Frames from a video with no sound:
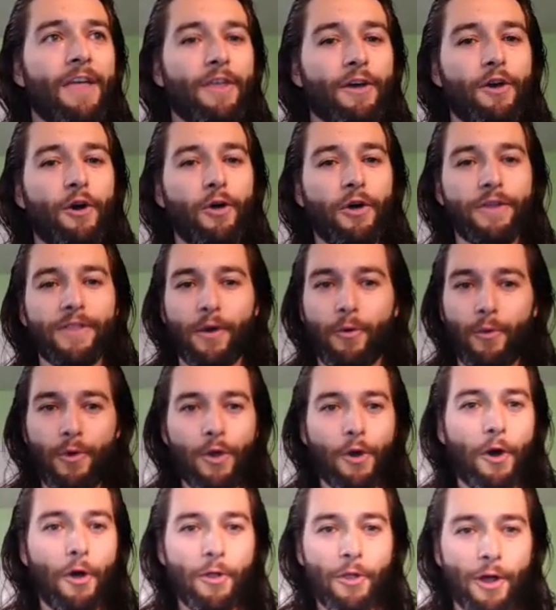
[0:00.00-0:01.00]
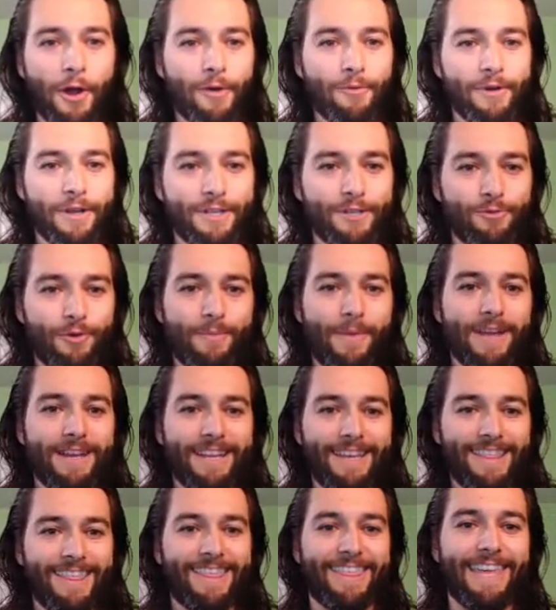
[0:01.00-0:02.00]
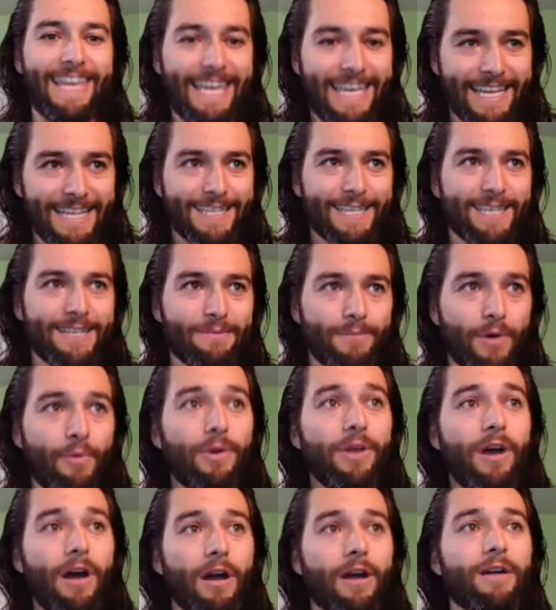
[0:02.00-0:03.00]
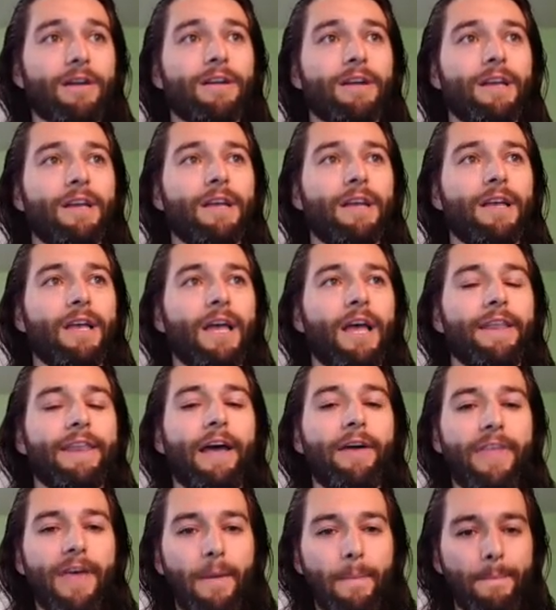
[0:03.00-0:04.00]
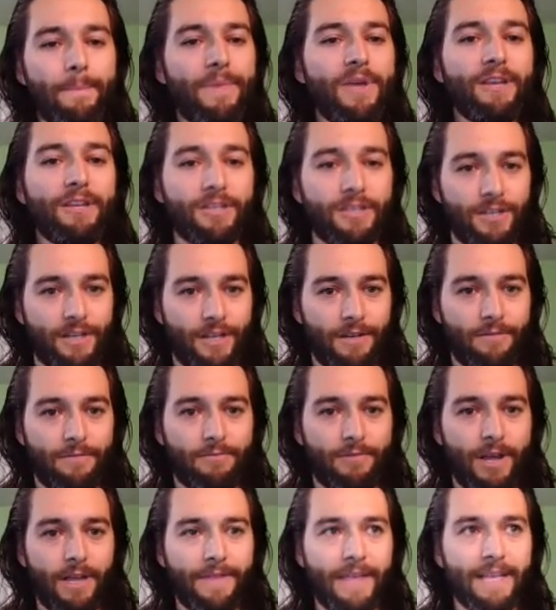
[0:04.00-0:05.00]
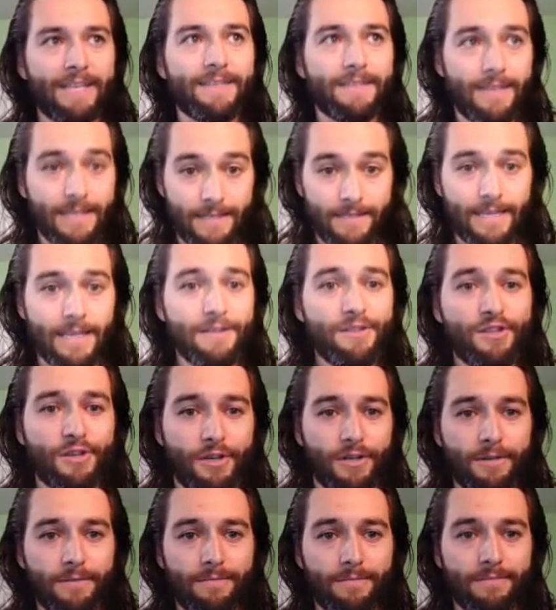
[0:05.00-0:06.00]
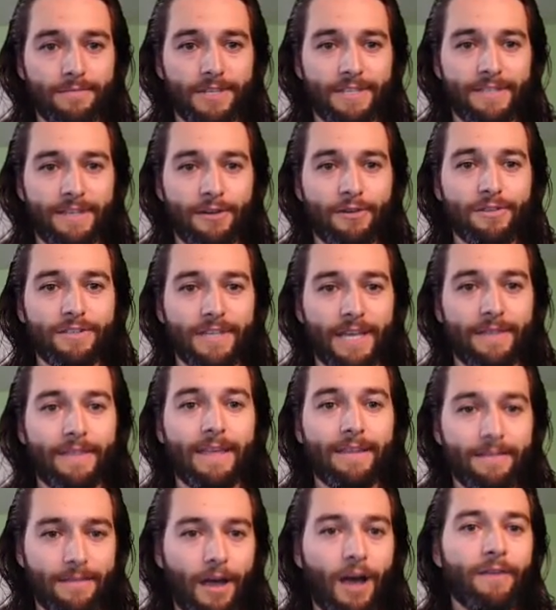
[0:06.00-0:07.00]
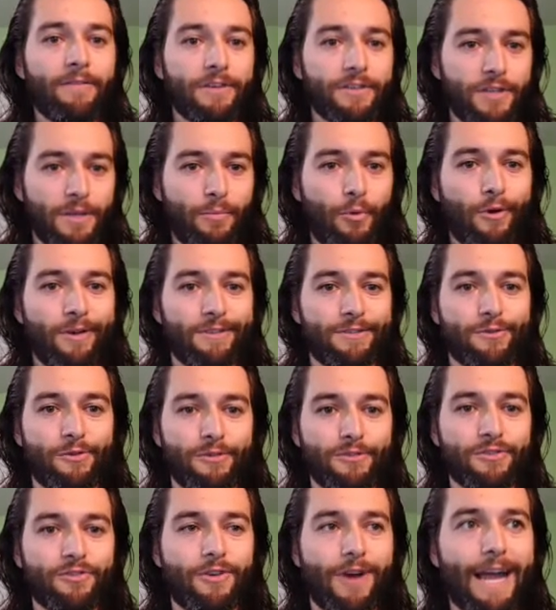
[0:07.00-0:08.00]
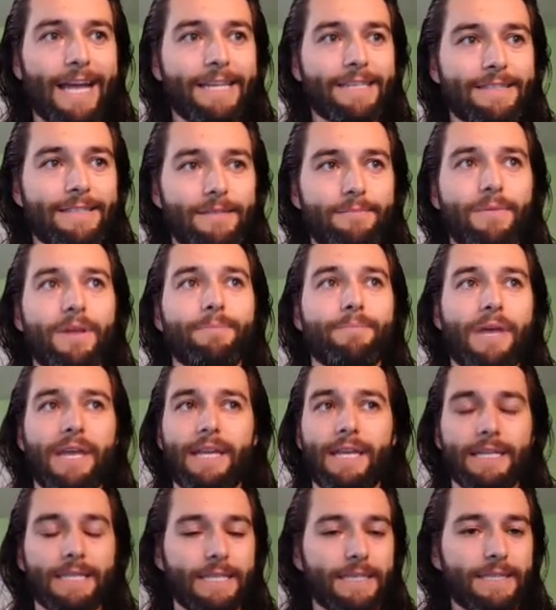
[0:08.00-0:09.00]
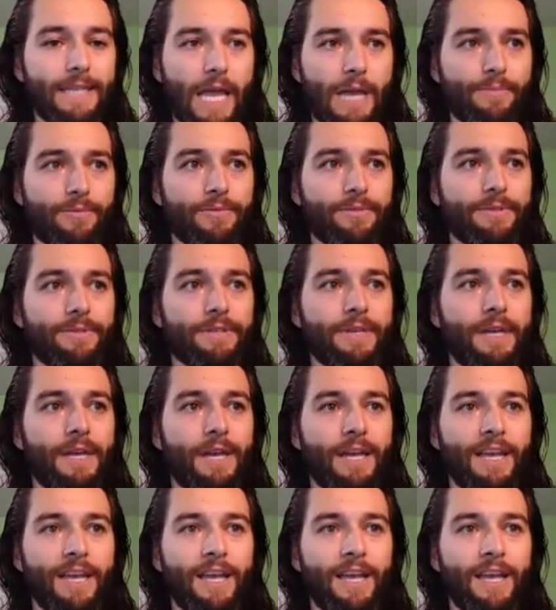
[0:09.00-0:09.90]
The calling that we all are rich, we might not think it, but we are. Now that mission, right, that's the centered set, that obviously points towards Christ and making disciples.